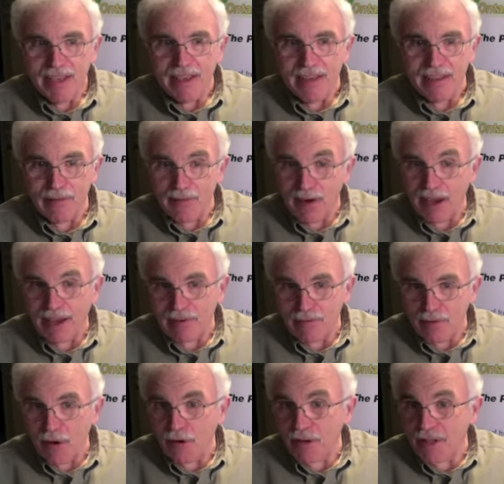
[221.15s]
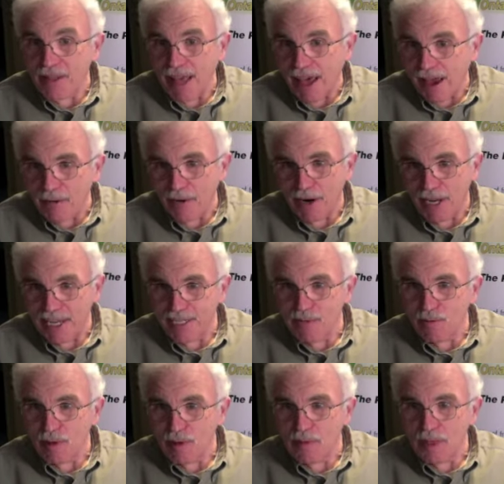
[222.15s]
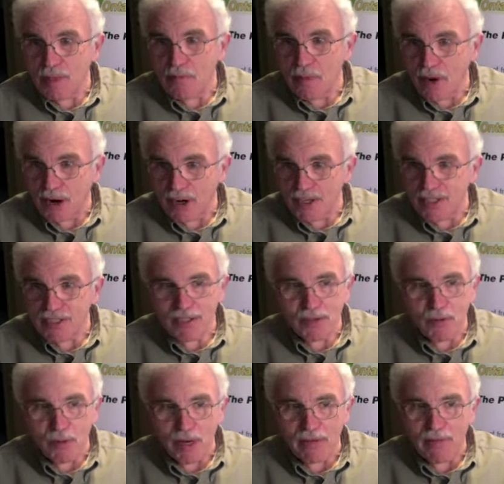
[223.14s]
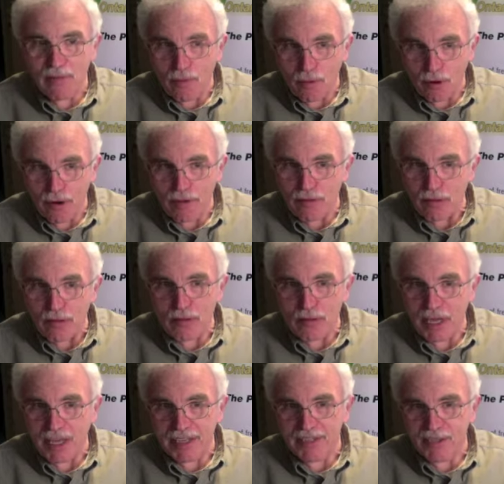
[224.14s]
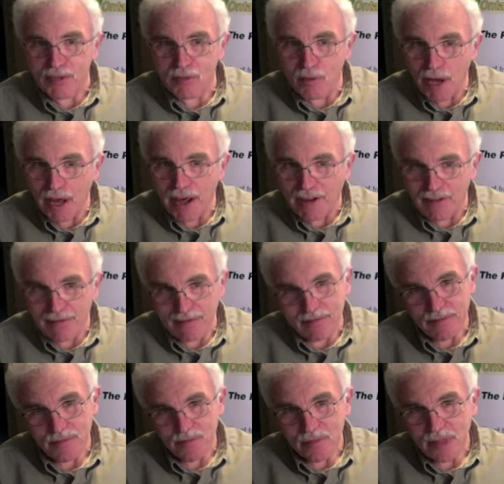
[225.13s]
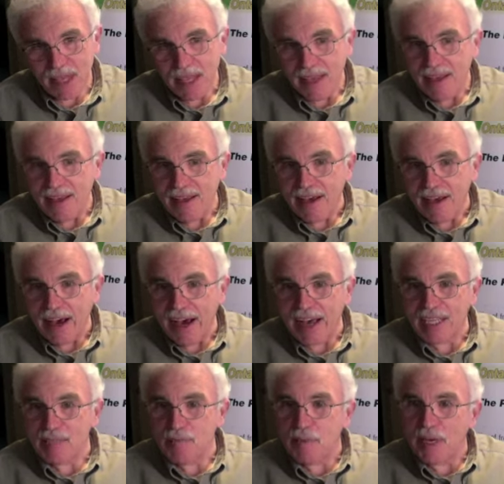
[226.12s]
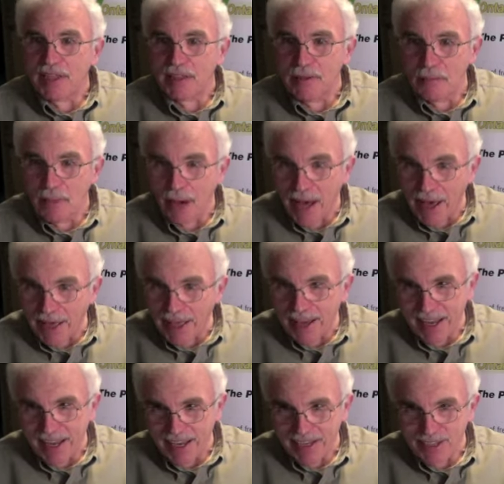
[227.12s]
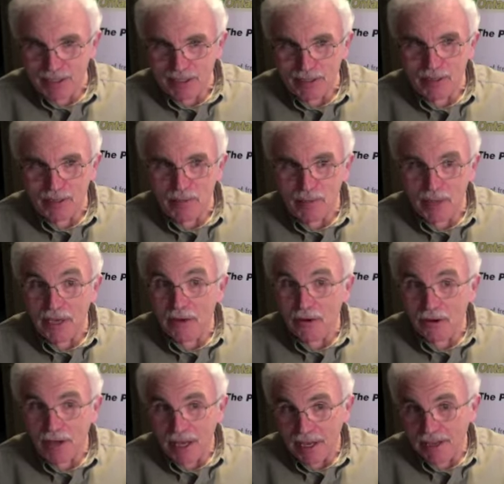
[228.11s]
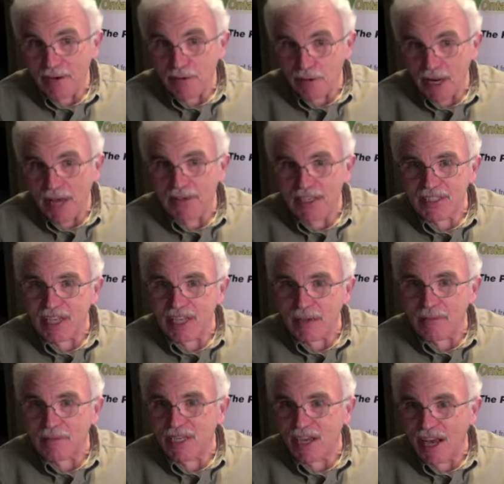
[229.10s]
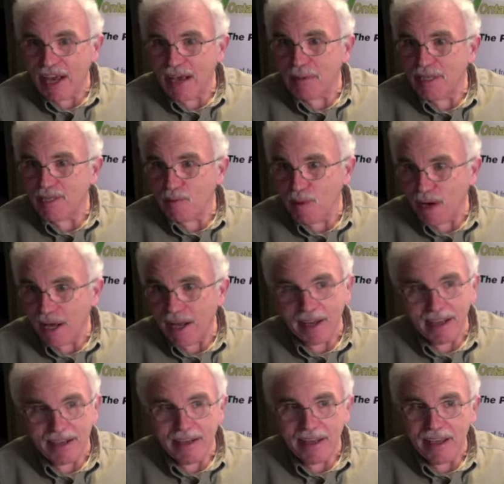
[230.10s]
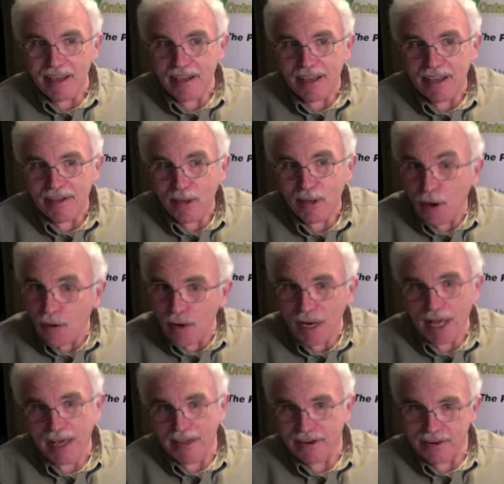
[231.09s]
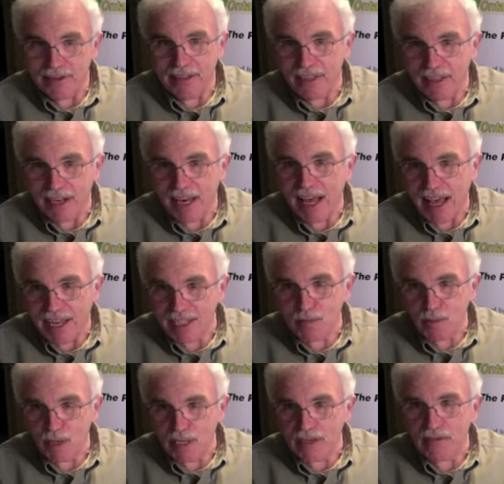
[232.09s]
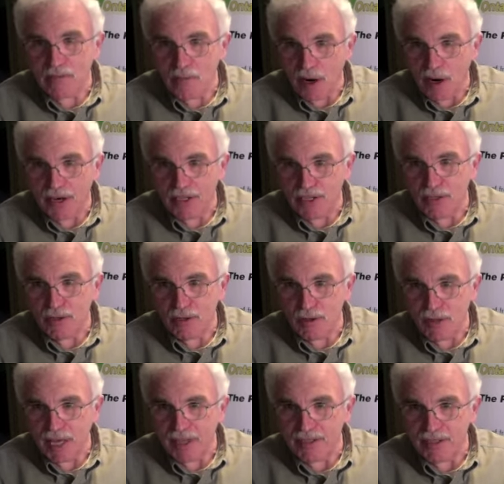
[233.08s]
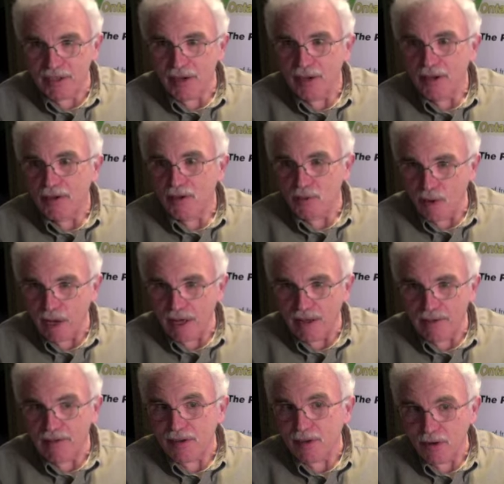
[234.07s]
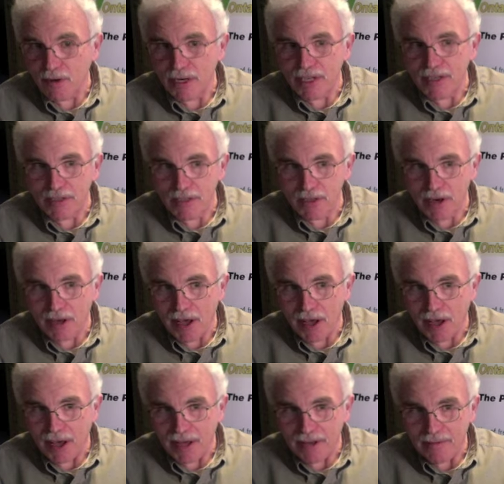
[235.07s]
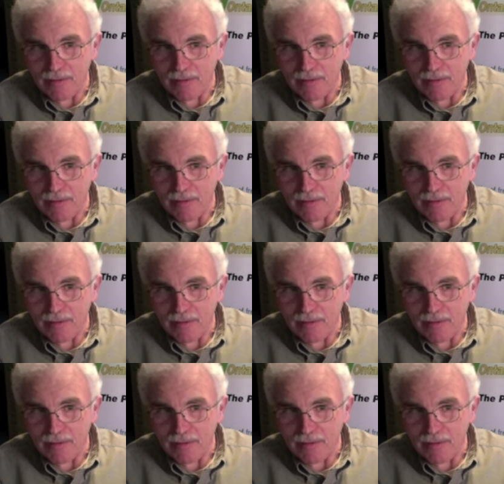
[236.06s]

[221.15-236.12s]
The final vote in that race will be March the 24th, 2012. I expect the by-election to be held around the same time as well, and no later than the last week of March 2012, according to the law.